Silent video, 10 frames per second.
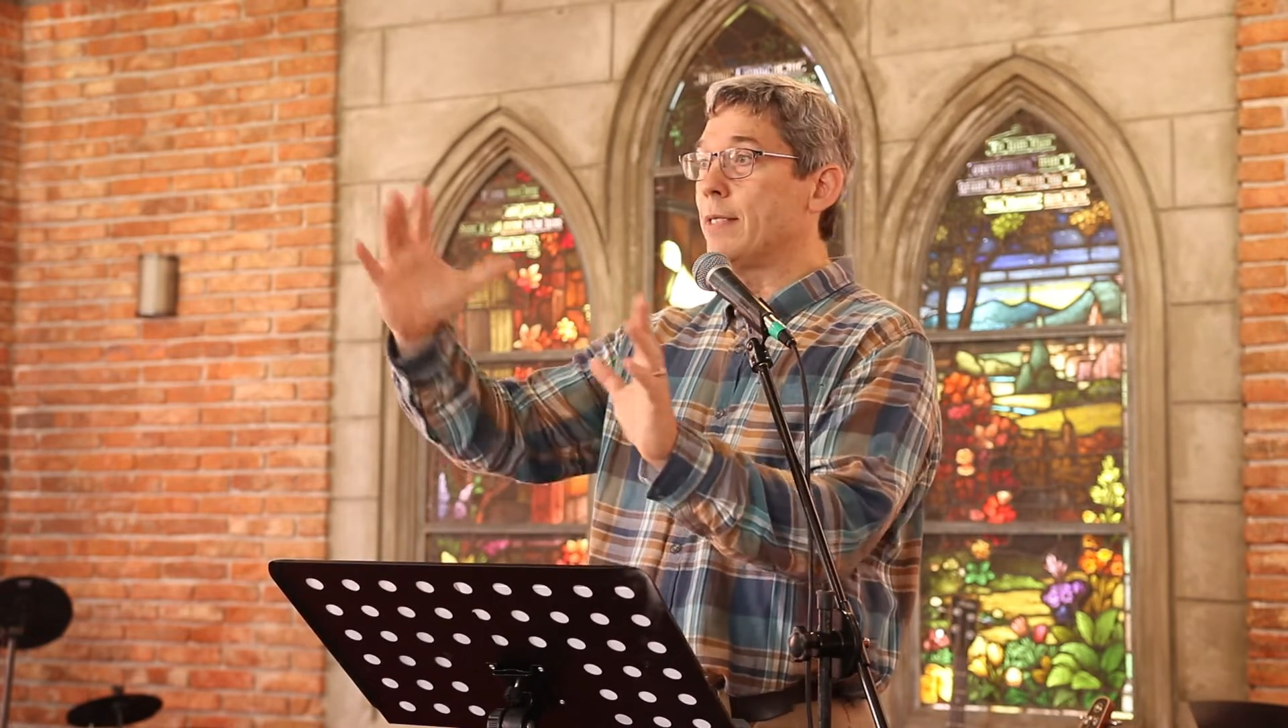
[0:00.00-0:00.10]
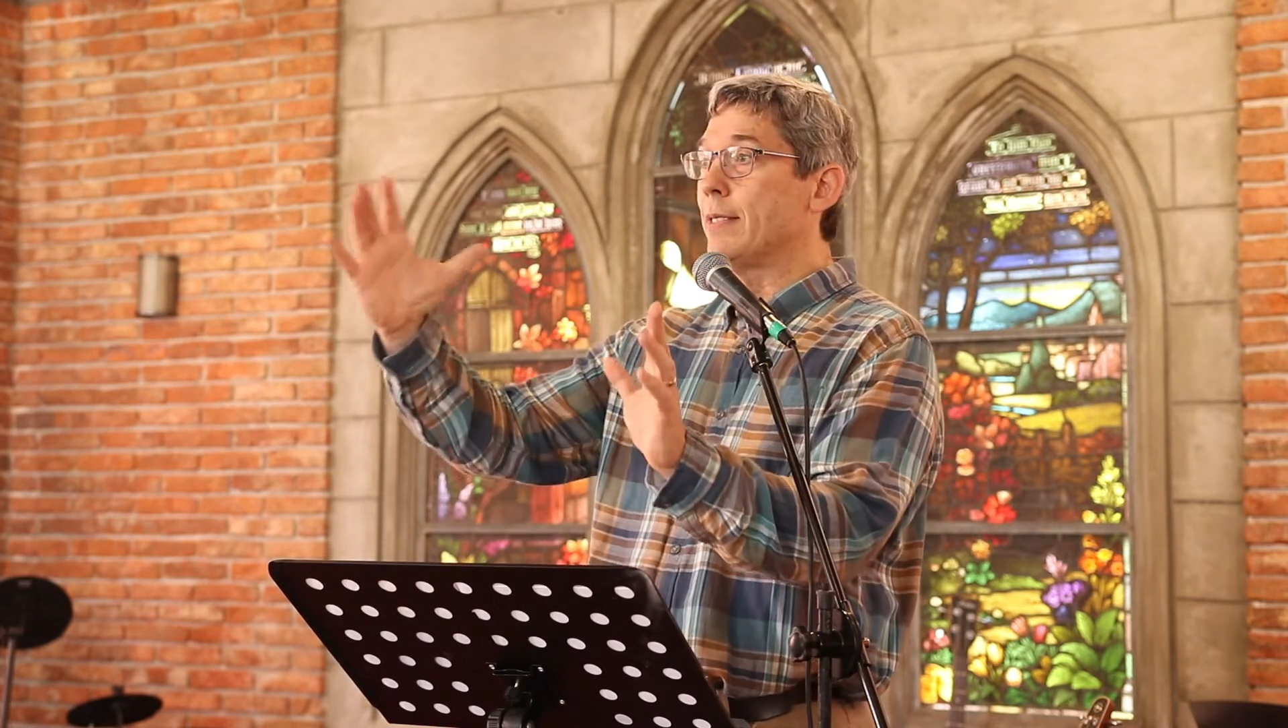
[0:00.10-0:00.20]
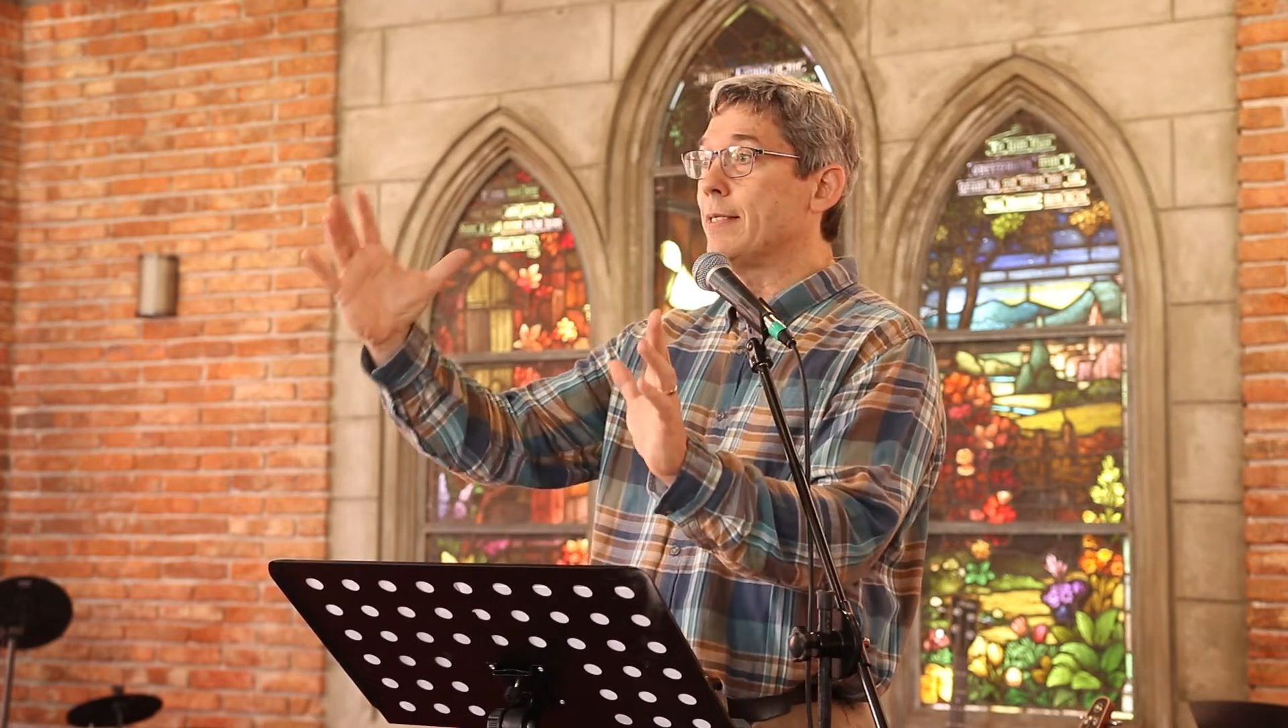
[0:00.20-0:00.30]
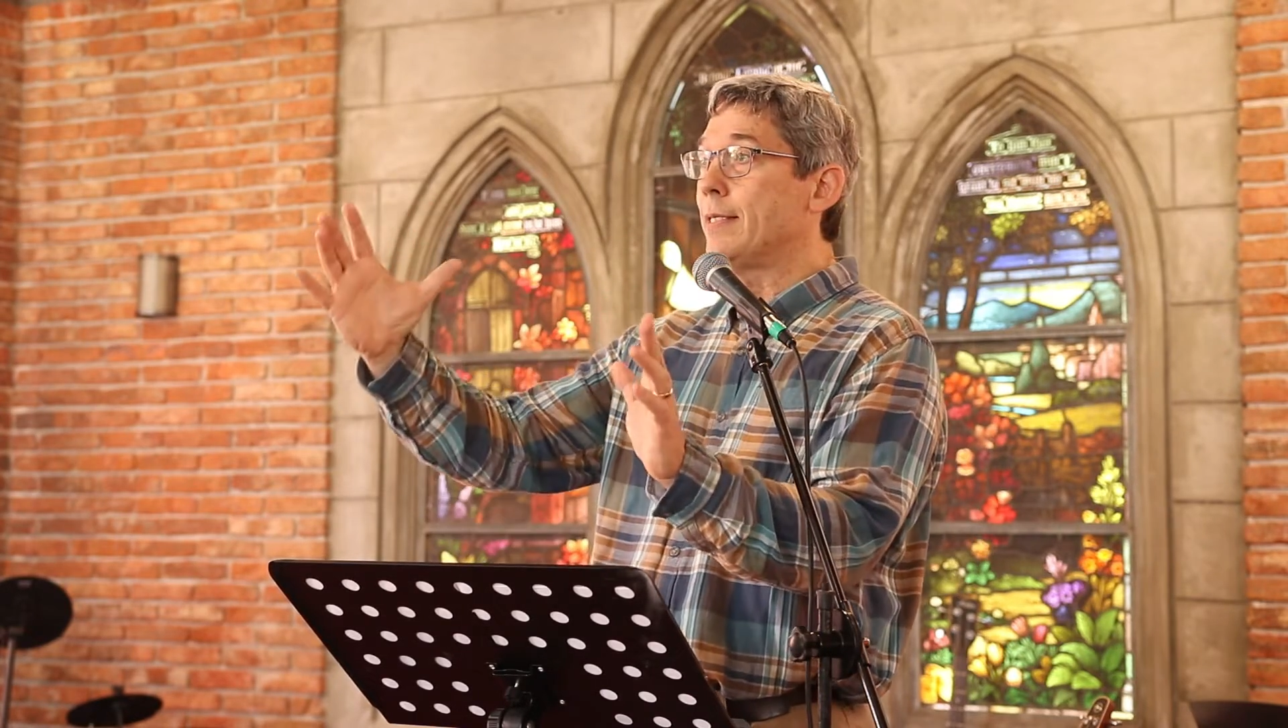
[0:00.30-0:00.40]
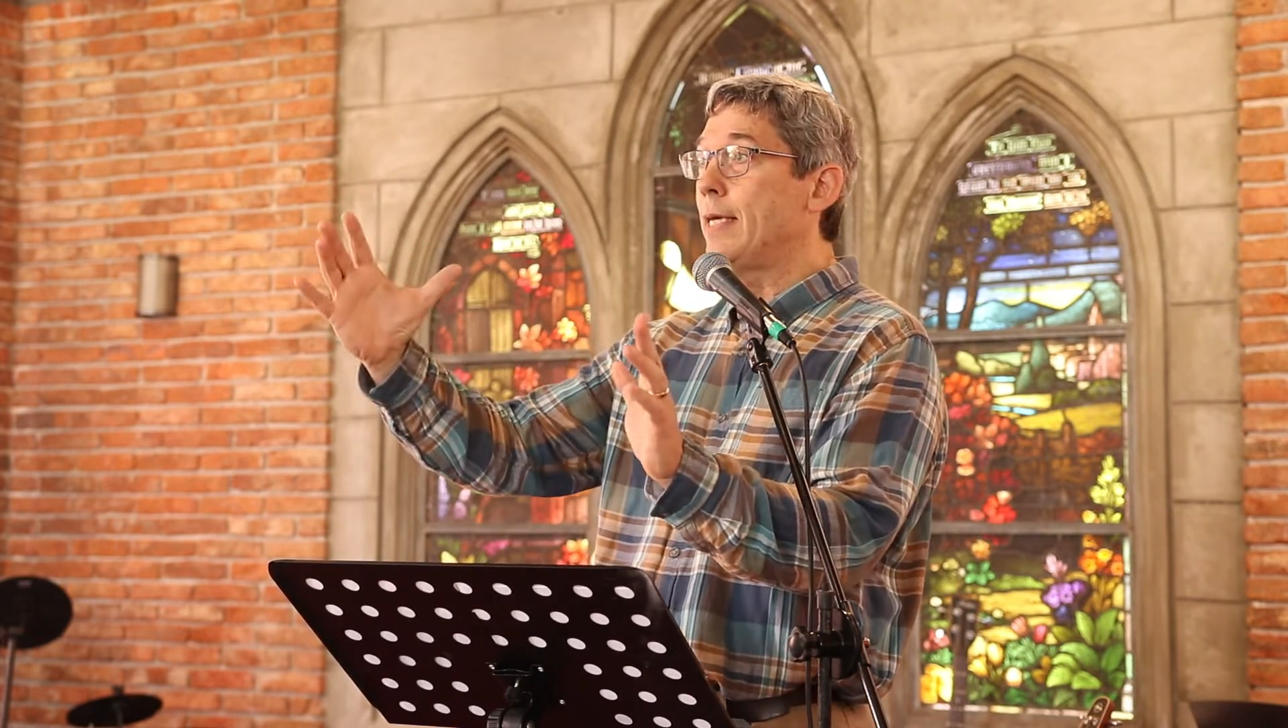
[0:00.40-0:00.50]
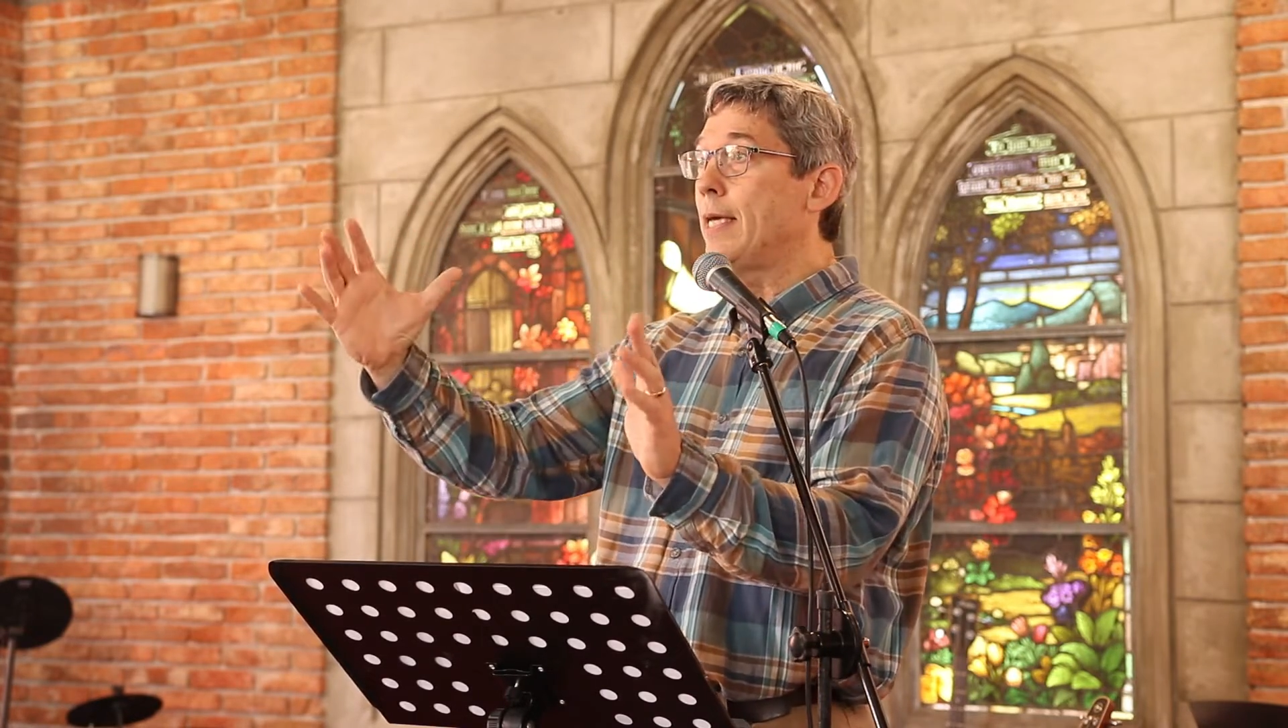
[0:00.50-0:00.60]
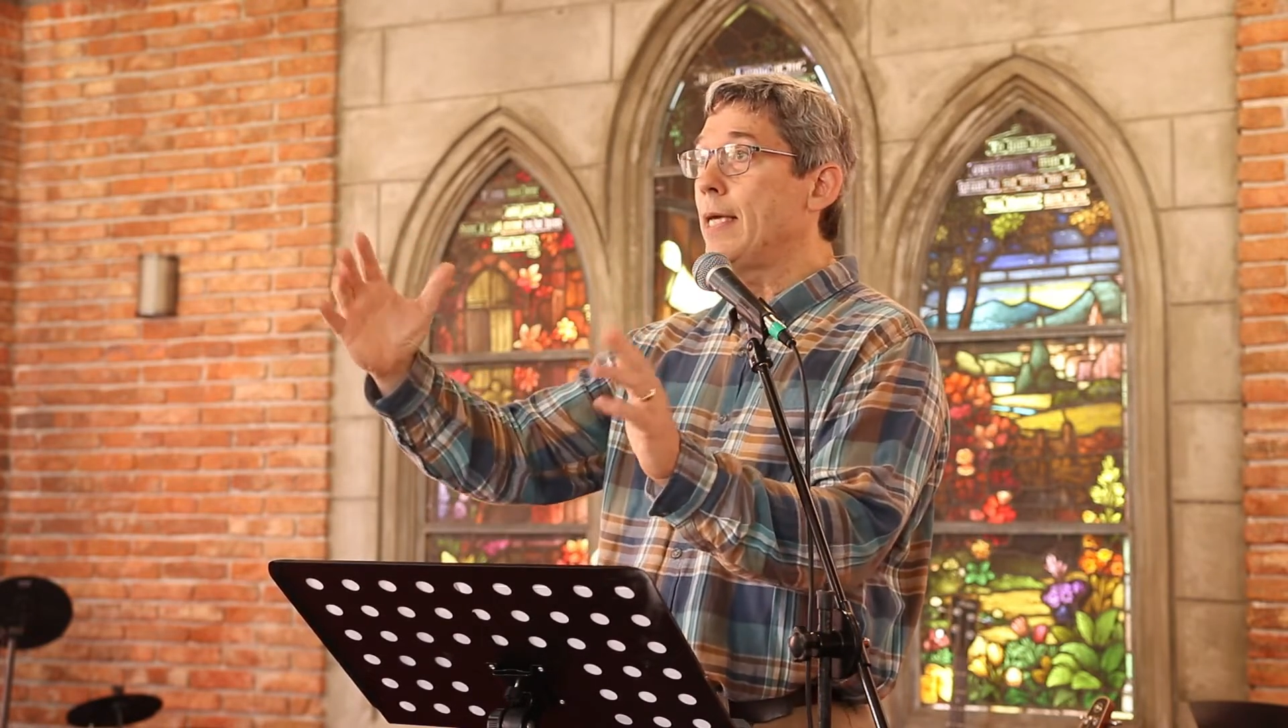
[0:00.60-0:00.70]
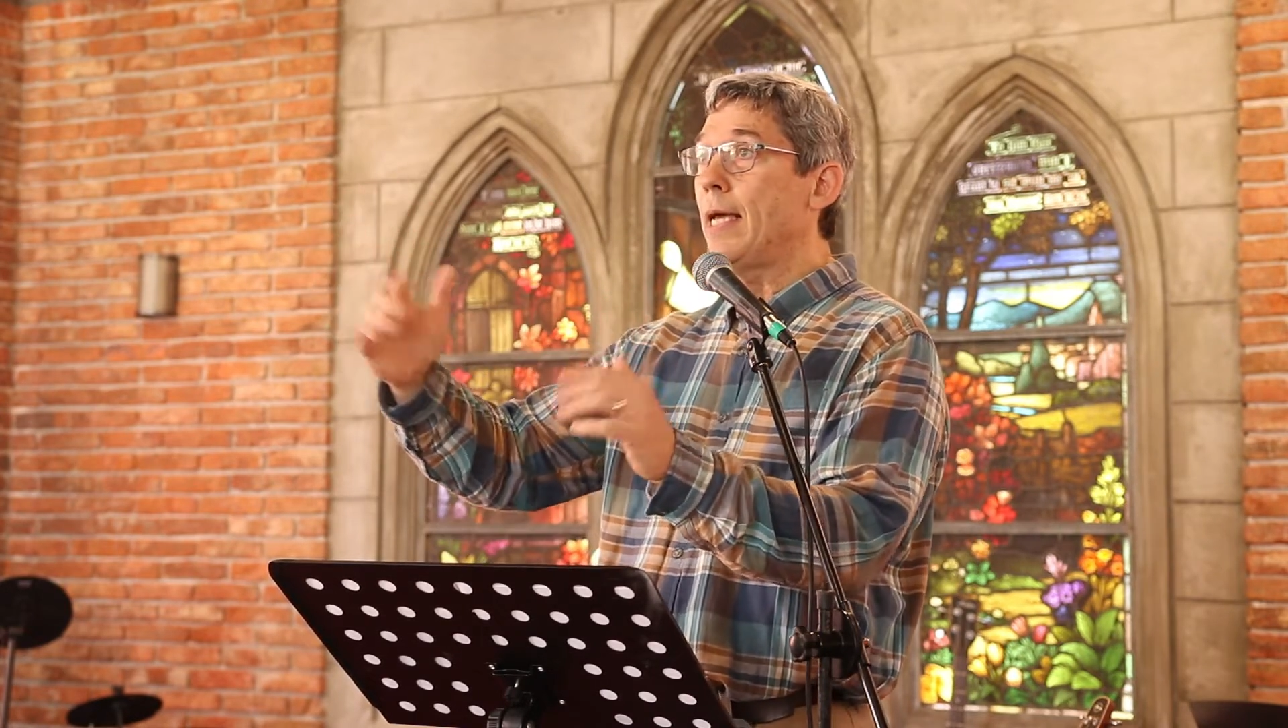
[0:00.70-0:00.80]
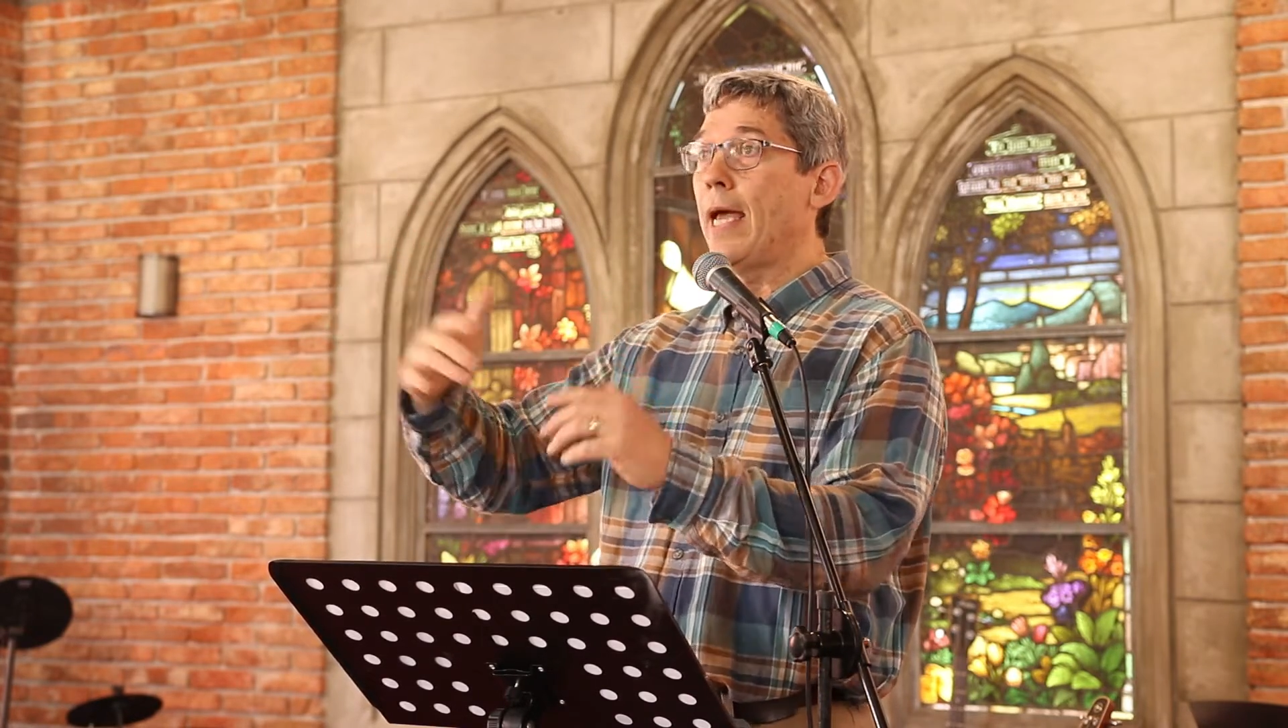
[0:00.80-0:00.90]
to see